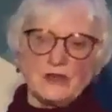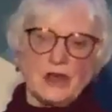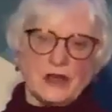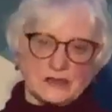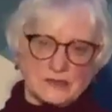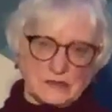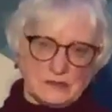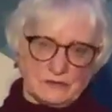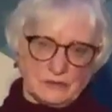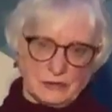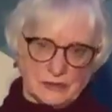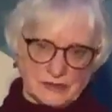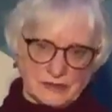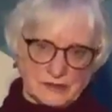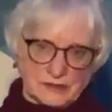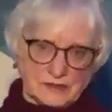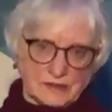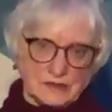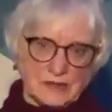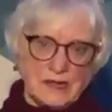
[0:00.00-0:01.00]
hearts of
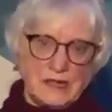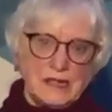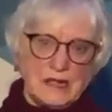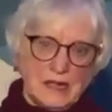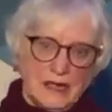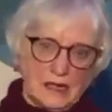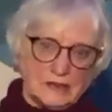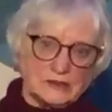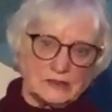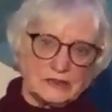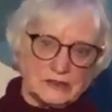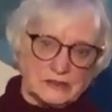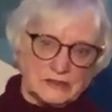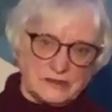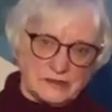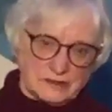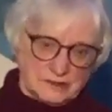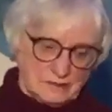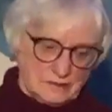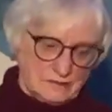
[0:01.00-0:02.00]
horses i looked
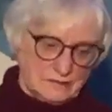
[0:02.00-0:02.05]
at